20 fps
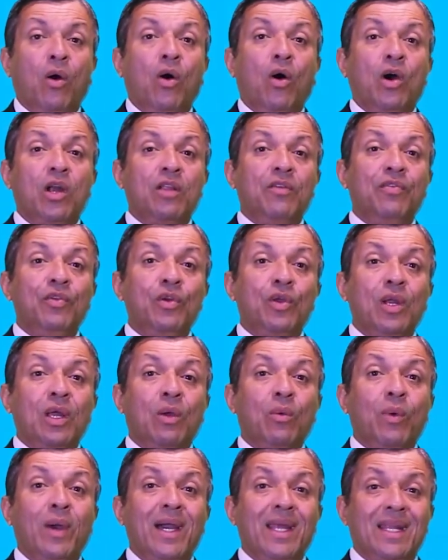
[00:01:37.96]
or if you
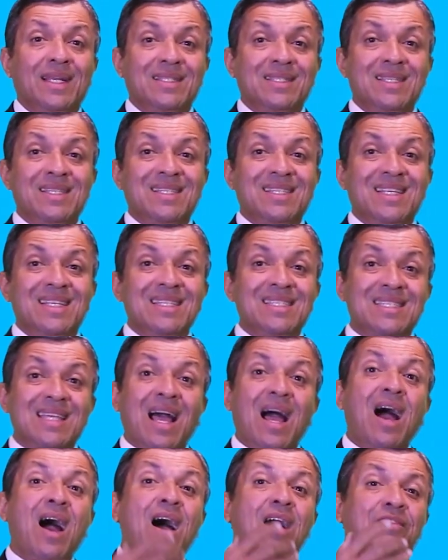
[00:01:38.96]
require assistance
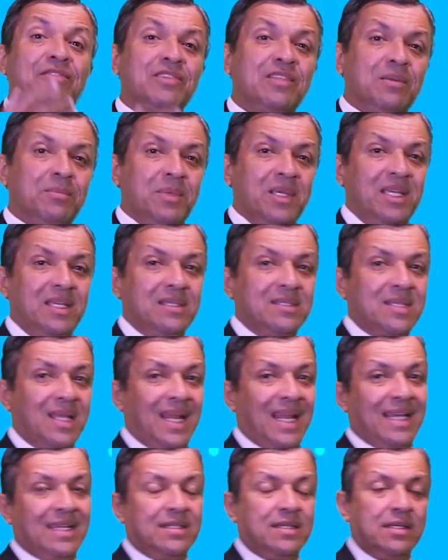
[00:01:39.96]
after being
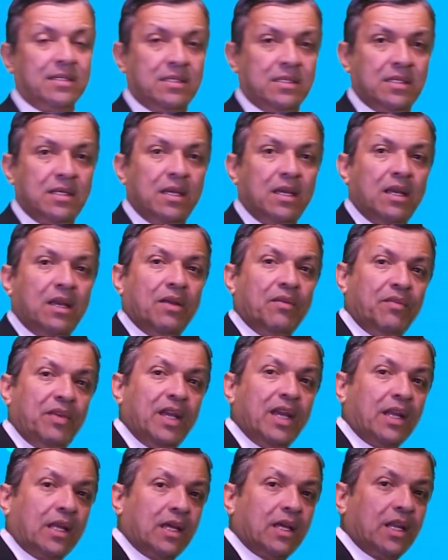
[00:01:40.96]
selected,
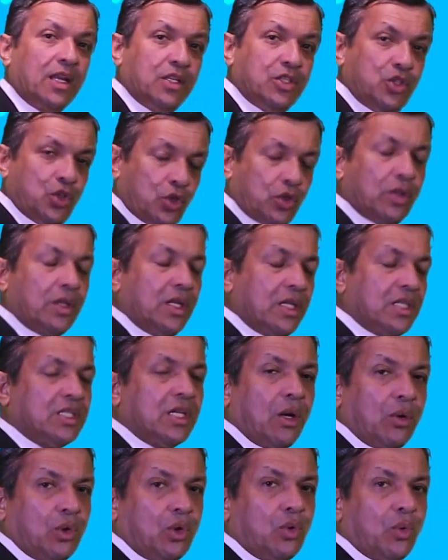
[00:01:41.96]
we encourage you to
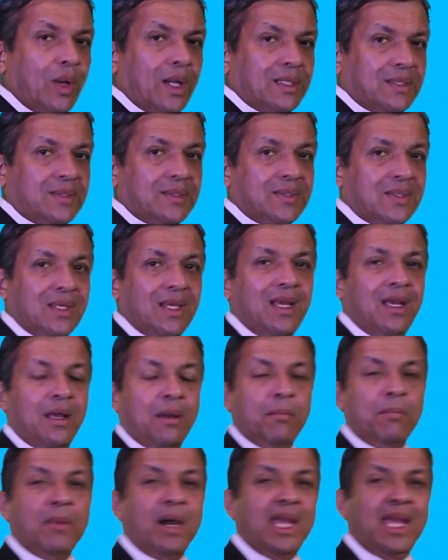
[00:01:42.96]
reach out to us
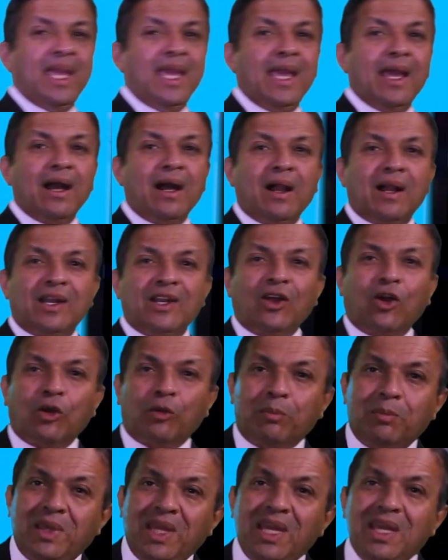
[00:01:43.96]

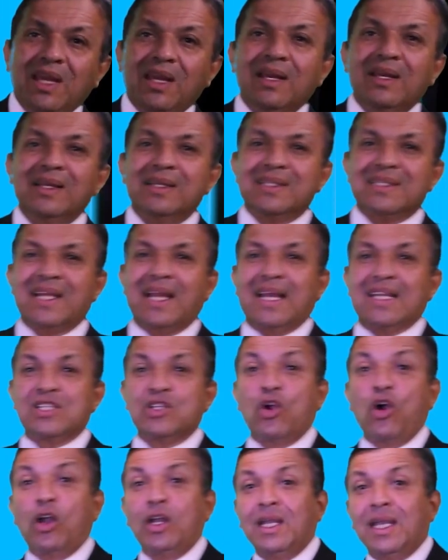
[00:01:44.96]
myar.me
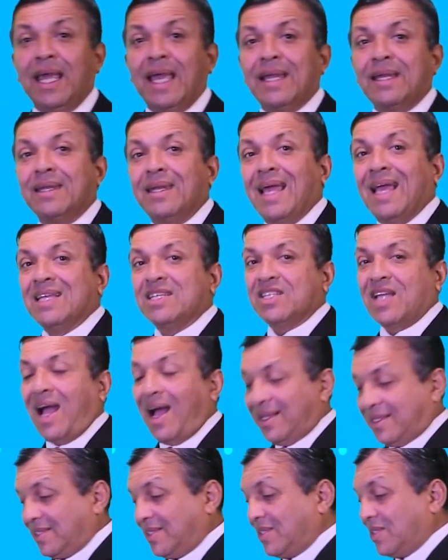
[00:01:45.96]
slash contact dash
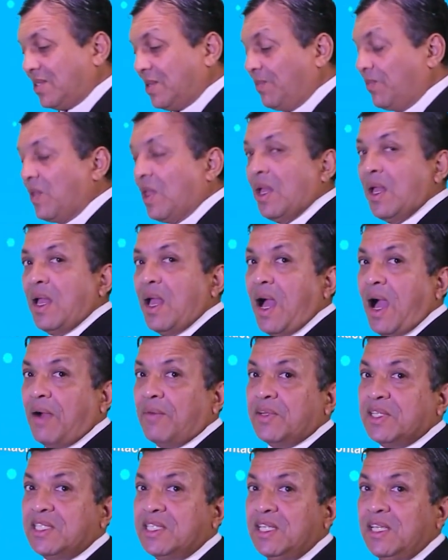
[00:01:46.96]
us.
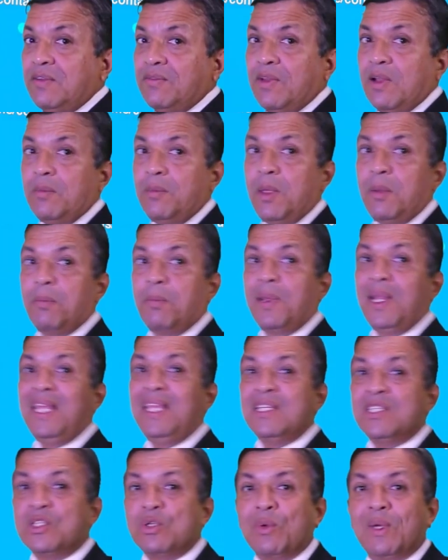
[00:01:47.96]
Our team will be
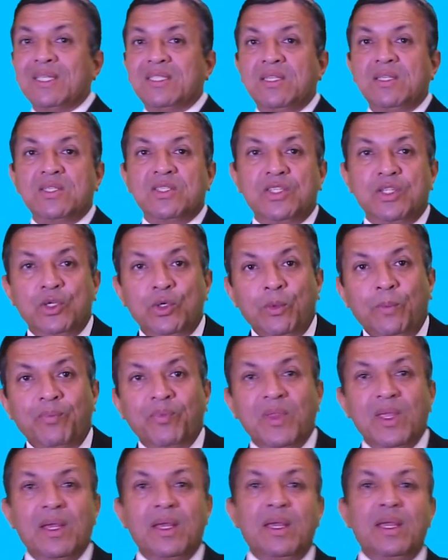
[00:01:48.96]
pleased to assist you
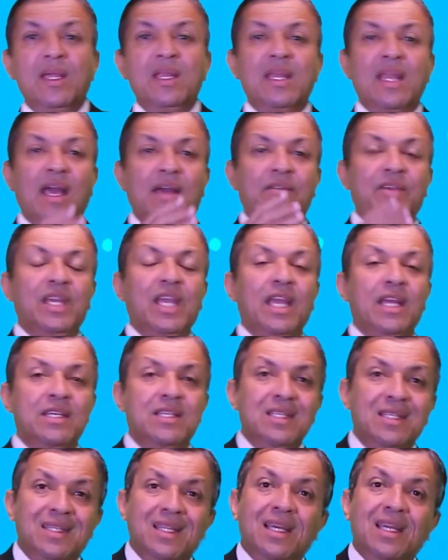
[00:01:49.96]
in
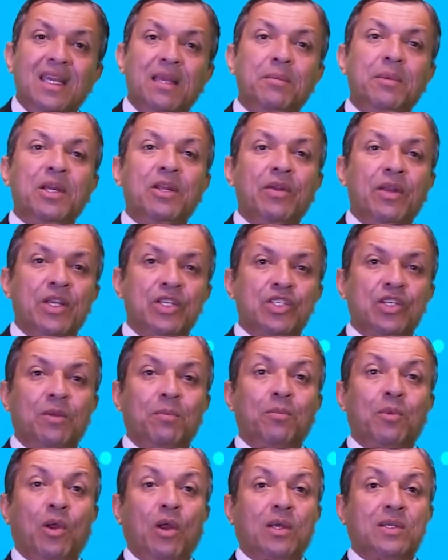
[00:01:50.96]
navigating the
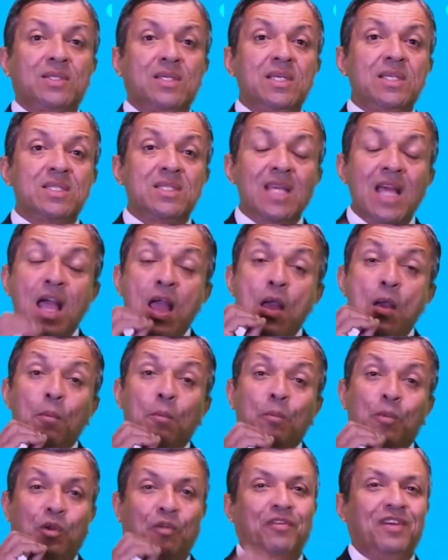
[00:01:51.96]
immigration process
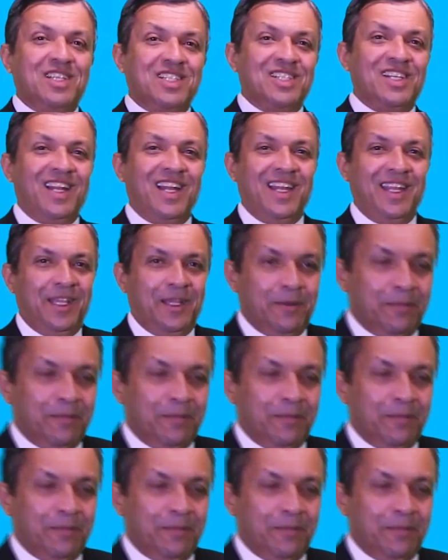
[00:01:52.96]
professionally.